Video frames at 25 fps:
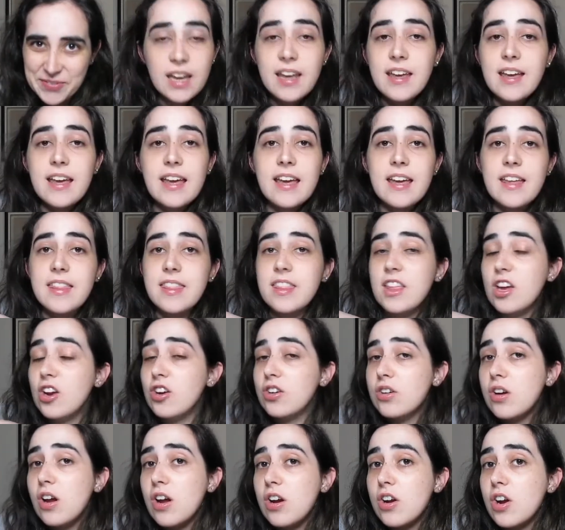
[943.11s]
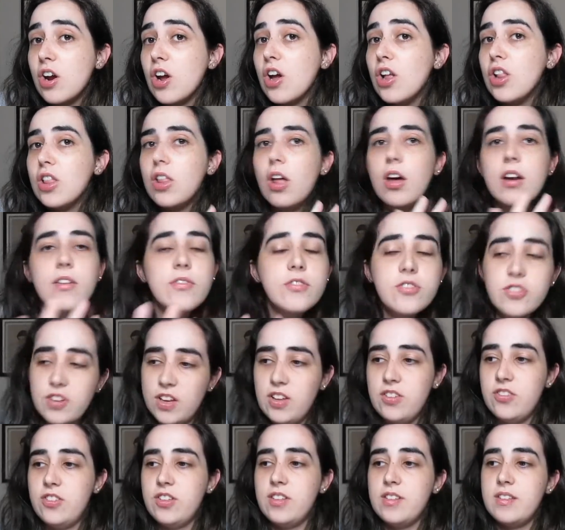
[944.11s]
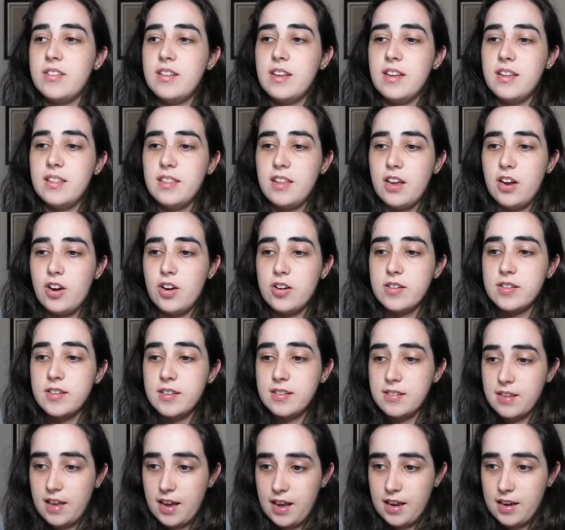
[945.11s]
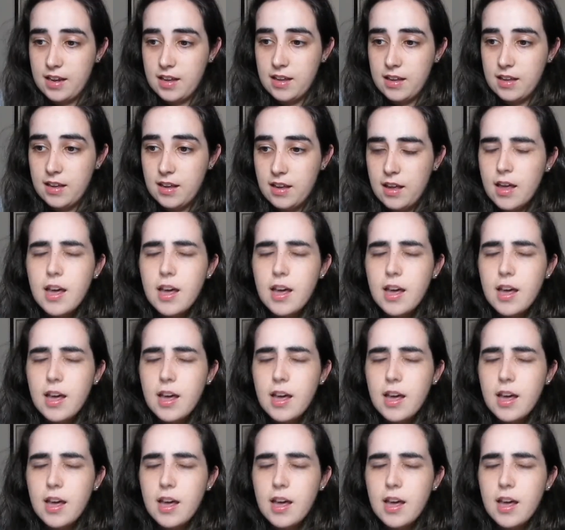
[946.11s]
And there are a lot of changes in their society.